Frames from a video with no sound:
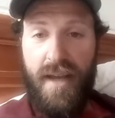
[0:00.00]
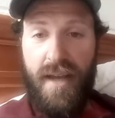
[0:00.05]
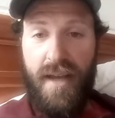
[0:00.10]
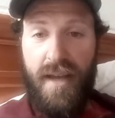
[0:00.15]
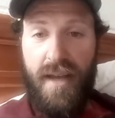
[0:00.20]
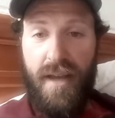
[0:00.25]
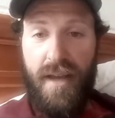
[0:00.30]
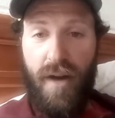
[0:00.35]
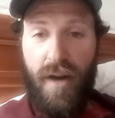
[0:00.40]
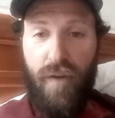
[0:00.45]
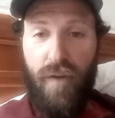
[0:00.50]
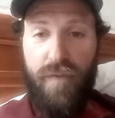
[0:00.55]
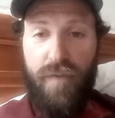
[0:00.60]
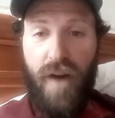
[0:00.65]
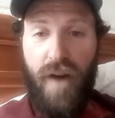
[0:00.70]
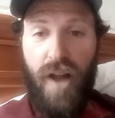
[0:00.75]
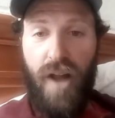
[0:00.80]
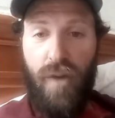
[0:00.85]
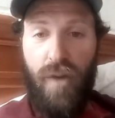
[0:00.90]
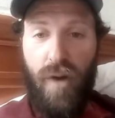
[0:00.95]
you know,
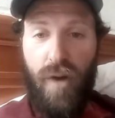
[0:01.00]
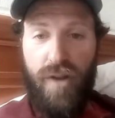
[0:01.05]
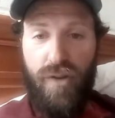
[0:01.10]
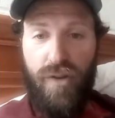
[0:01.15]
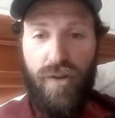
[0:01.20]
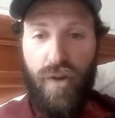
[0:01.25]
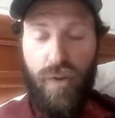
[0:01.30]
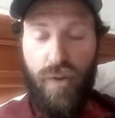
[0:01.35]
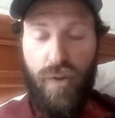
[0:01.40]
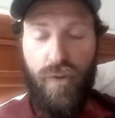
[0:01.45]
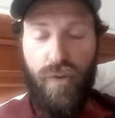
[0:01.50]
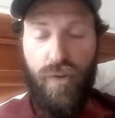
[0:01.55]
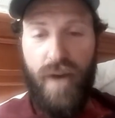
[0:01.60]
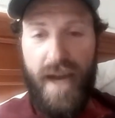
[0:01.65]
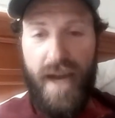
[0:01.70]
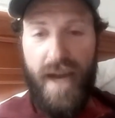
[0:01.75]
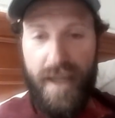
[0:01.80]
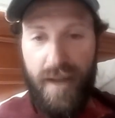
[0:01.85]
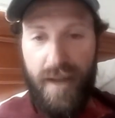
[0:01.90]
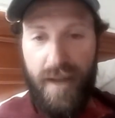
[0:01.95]
follow all the local
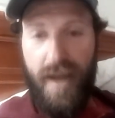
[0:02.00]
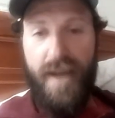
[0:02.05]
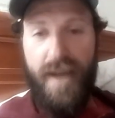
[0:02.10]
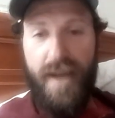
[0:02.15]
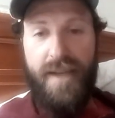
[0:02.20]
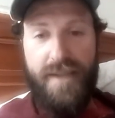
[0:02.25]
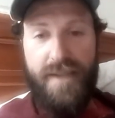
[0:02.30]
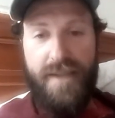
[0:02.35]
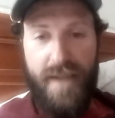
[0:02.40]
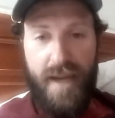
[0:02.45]
guidelines.